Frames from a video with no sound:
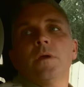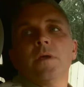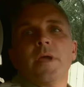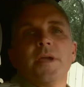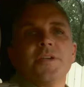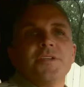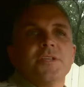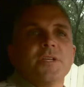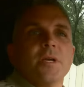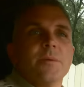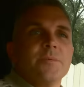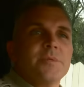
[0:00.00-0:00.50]

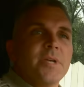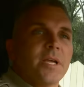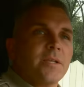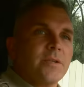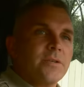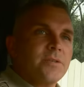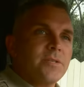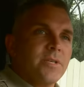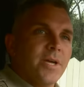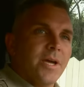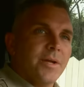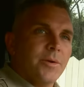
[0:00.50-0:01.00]
case she comes out
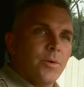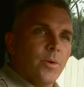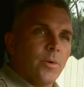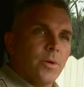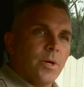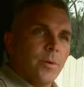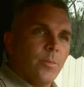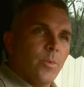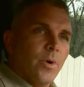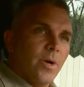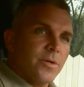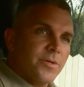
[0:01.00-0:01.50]
the side door,
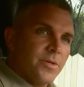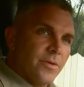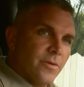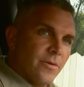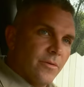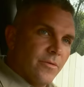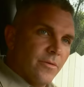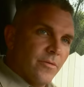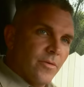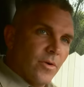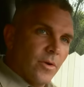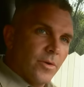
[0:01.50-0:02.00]
and I'm watching
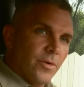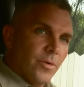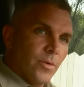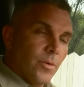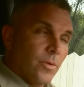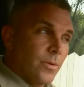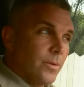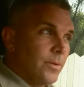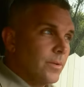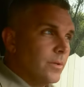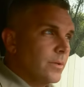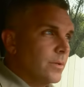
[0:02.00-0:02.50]
the front
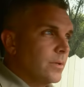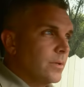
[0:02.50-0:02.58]
door.